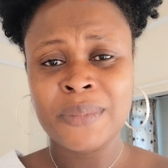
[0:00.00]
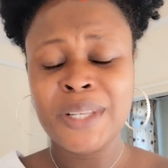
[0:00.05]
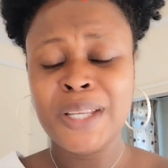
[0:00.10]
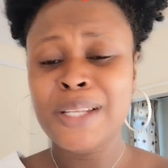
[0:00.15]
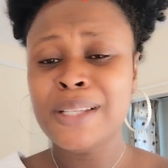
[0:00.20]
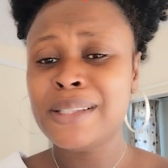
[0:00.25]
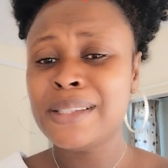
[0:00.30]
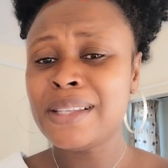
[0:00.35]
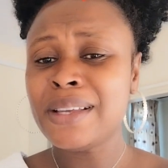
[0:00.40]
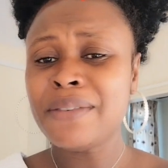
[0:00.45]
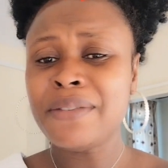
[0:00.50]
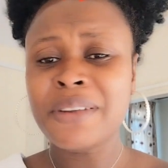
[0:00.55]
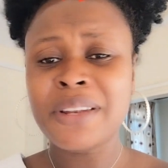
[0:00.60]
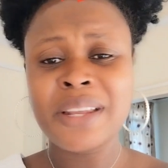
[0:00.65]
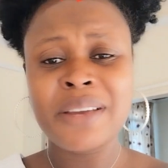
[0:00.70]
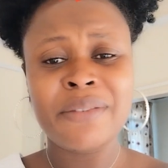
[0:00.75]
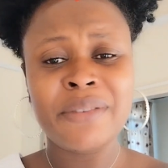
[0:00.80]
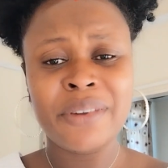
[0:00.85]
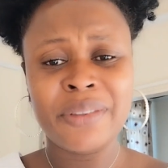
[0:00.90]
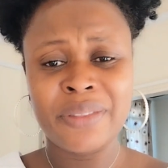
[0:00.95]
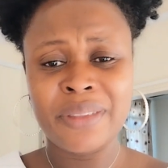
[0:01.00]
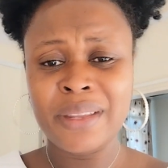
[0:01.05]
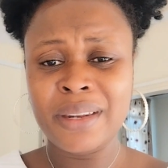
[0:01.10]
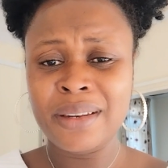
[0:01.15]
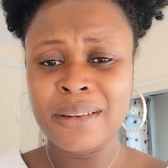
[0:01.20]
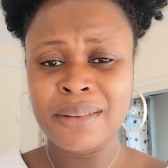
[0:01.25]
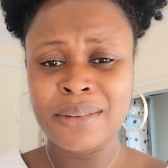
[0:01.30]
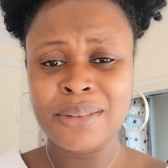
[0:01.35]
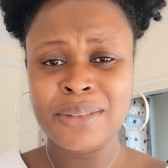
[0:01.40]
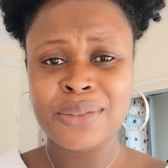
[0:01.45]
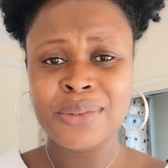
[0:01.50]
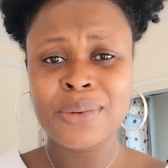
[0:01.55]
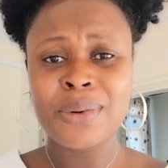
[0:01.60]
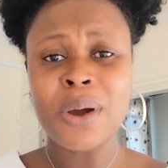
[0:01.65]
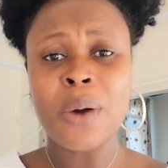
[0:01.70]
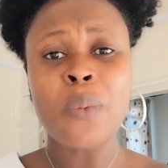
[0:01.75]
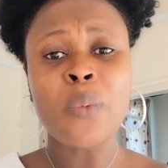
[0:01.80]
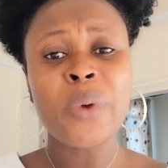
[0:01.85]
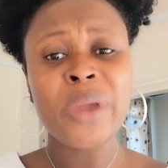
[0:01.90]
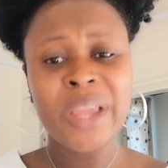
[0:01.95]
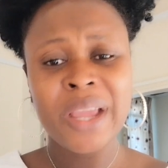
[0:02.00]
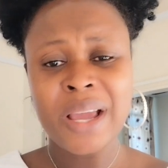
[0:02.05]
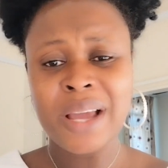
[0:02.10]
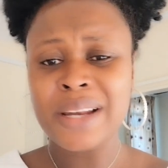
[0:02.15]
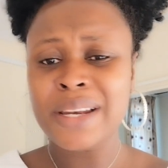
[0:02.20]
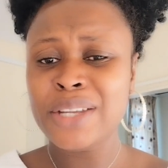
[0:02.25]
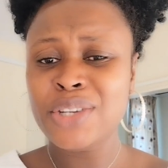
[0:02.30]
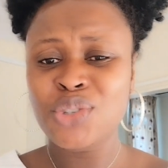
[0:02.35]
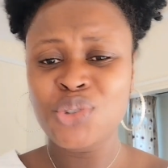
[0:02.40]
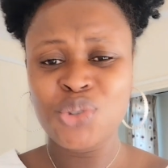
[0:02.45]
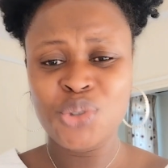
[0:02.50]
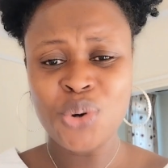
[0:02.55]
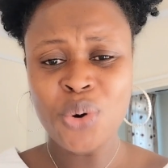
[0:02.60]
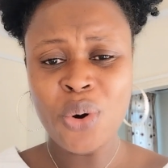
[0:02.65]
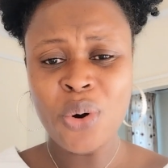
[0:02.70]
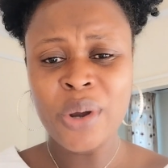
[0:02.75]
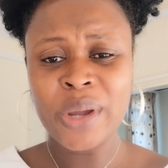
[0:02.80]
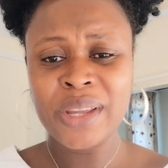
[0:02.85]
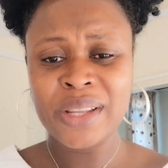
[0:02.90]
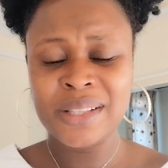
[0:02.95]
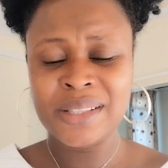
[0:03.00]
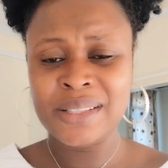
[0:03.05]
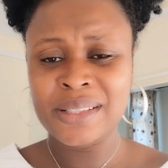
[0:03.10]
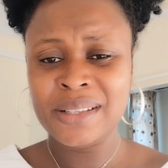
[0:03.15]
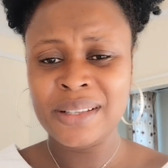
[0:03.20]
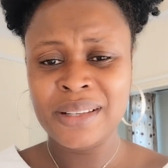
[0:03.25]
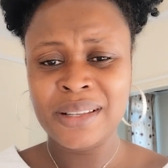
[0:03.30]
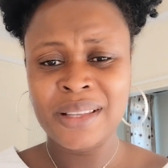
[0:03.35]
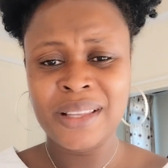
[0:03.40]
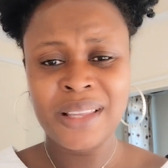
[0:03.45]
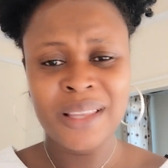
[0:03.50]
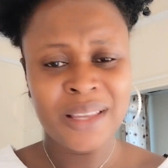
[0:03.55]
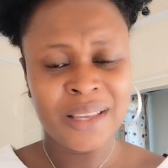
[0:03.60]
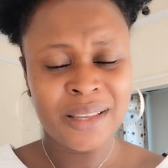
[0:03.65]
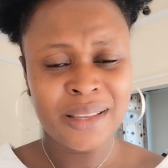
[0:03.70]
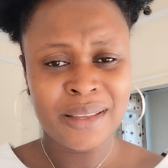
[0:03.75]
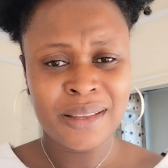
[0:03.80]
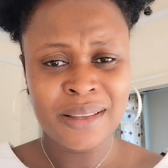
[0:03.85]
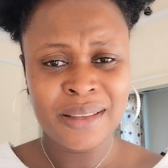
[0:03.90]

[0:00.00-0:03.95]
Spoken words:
He suffered everything so that we can enjoy it here.